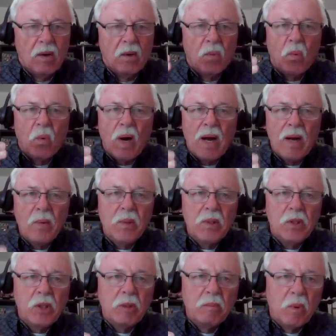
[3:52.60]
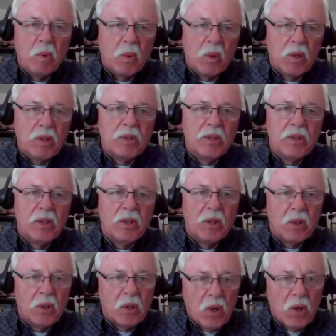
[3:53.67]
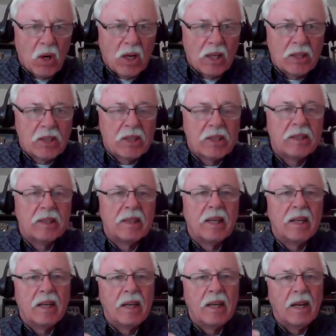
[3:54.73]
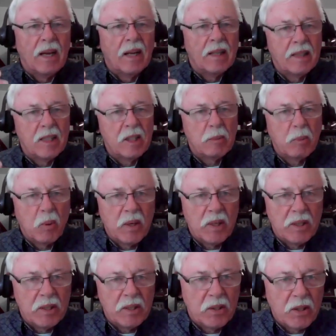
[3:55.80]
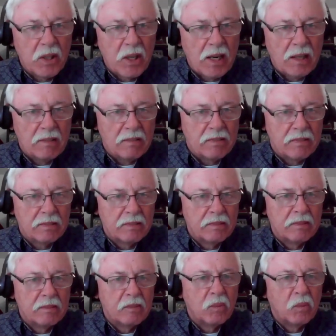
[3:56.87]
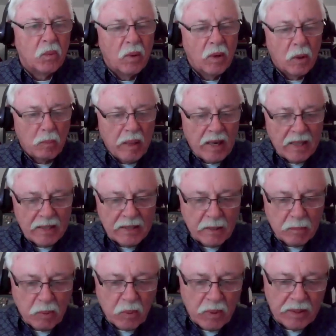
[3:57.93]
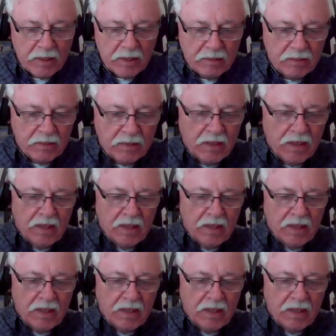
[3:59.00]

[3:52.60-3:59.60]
Why would you mourn the loss at this point in your life? Well past the point of